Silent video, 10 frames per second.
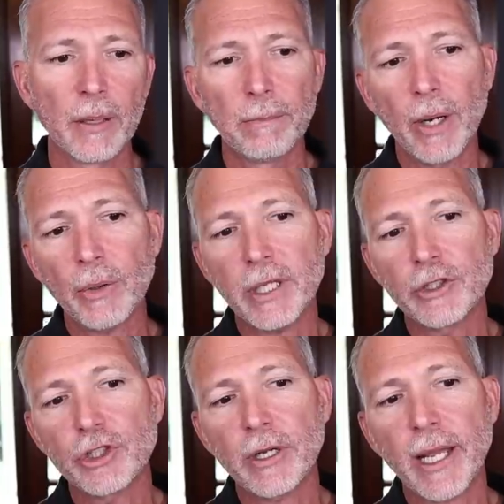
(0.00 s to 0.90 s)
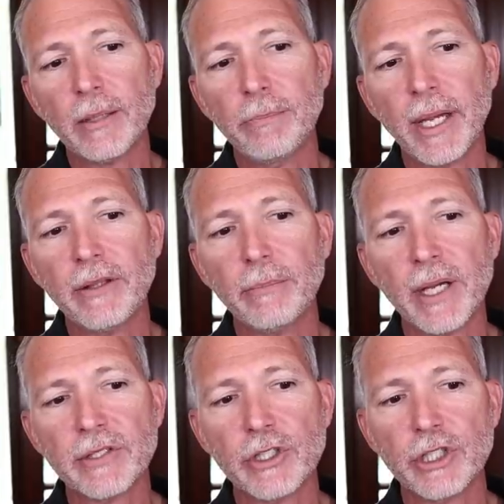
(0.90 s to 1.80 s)
Mohit, should I embed the
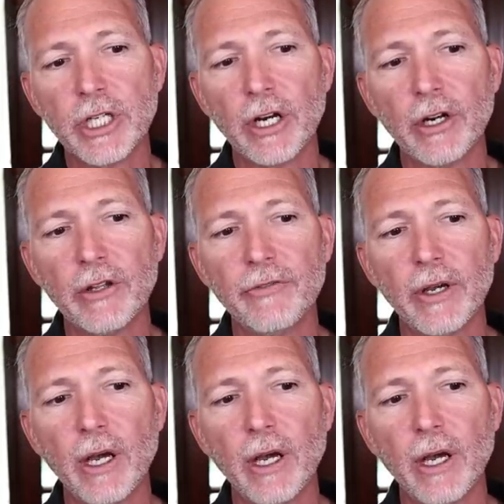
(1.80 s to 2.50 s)
message narrative